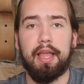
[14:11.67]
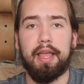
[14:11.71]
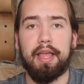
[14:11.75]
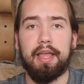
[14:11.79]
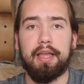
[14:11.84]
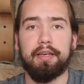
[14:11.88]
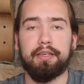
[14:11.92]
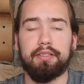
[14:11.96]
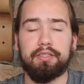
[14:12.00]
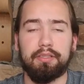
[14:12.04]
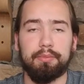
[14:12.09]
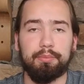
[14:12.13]

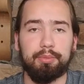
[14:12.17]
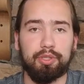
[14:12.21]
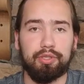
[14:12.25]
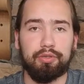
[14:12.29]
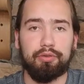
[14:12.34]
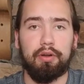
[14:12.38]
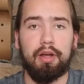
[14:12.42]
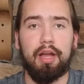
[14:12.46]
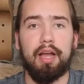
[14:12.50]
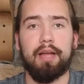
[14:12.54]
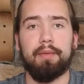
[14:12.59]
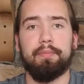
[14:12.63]
and
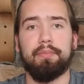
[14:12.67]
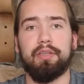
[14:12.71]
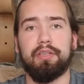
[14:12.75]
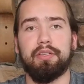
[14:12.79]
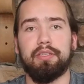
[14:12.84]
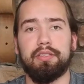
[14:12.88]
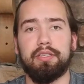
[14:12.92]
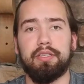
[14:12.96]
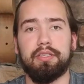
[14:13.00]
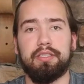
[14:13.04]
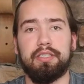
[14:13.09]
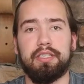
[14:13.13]
subscribe
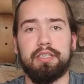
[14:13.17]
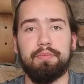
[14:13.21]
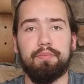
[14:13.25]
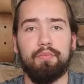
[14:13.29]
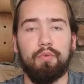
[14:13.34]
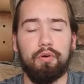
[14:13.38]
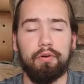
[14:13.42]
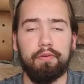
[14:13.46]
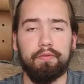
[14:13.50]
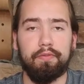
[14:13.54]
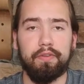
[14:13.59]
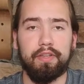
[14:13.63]
to see
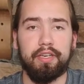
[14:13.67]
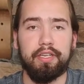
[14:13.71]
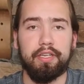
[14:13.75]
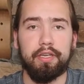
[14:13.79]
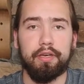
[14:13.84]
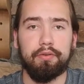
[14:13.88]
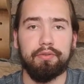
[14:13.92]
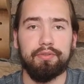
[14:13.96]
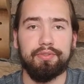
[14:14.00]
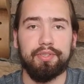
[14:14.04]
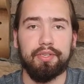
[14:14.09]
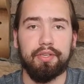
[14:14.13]
more
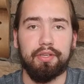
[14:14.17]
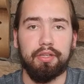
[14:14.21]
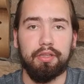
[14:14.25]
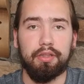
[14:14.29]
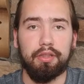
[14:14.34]
videos